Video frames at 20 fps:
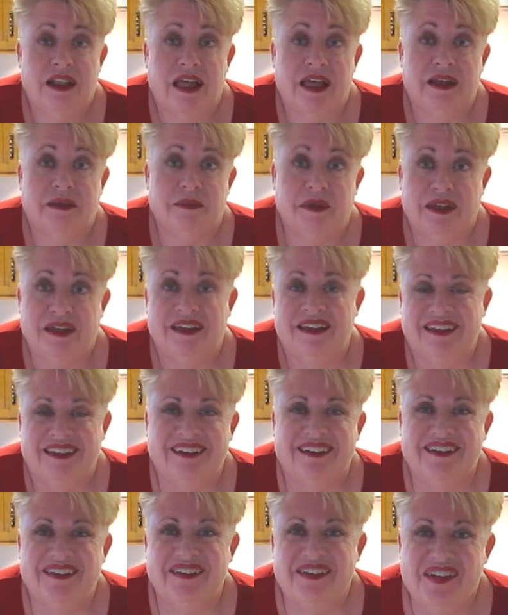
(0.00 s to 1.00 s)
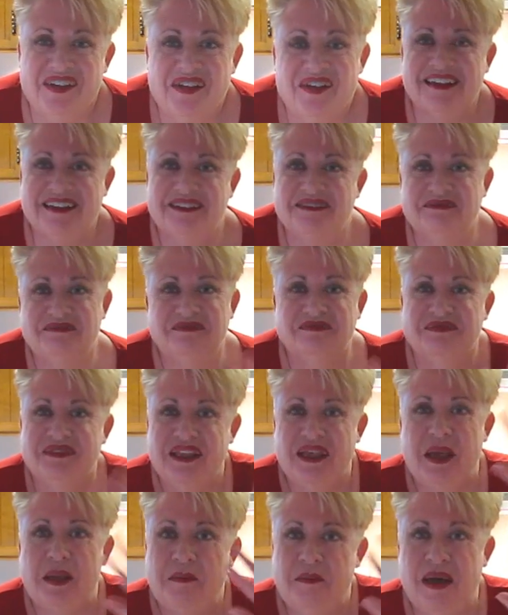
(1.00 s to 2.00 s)
like me.
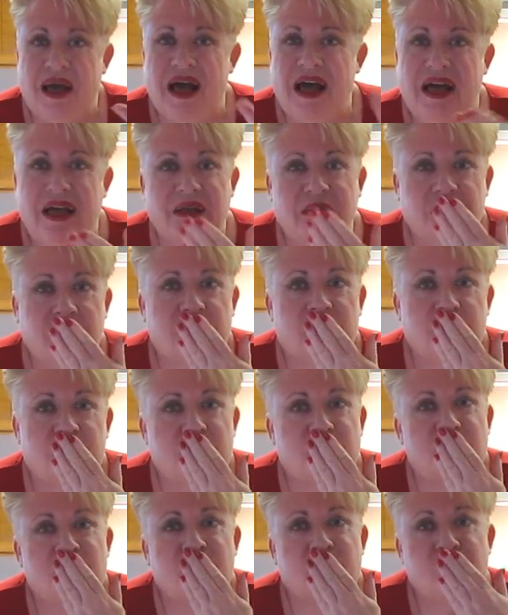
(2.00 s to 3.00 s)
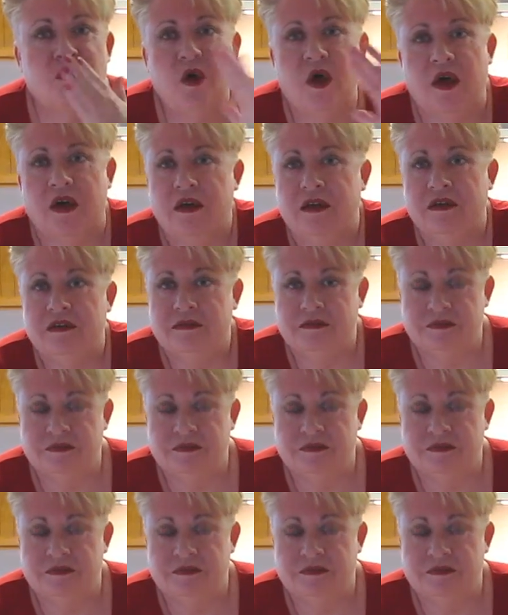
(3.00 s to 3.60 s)
Bye. Mwah.